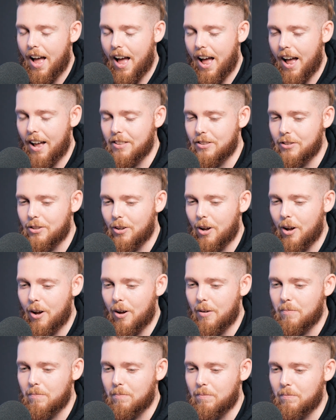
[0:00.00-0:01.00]

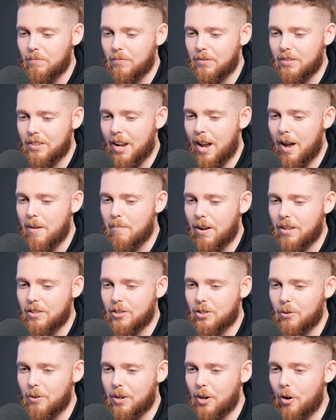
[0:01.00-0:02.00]
And yeah, man,
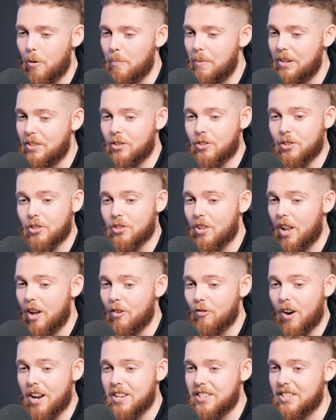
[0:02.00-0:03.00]
so he got me to just
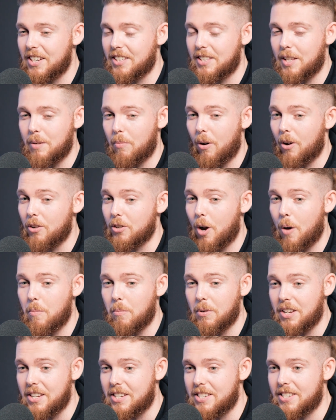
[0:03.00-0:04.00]
like write 16 bars, come
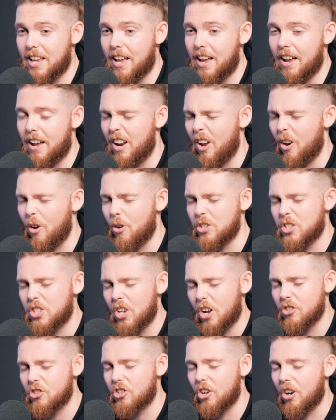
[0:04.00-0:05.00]
on this set, and I got
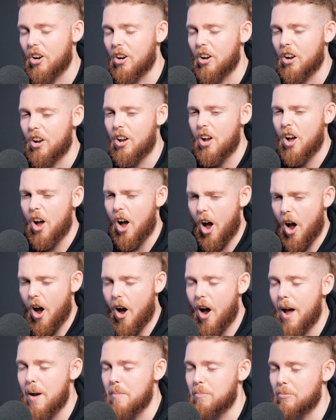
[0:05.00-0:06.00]
such a
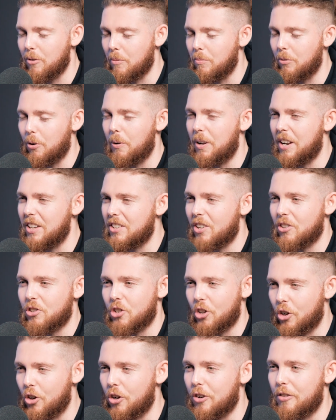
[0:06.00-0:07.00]
hype from doing it, such
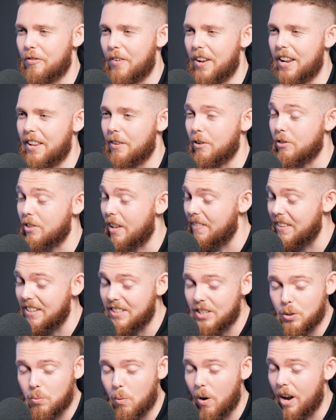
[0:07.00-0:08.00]
a good feeling. I was like,
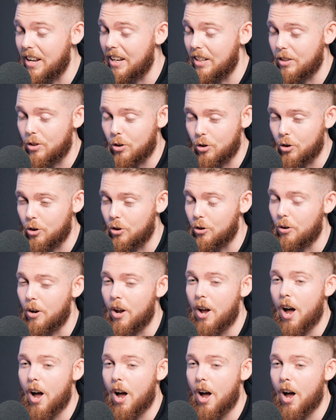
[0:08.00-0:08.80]
this is what I need to do.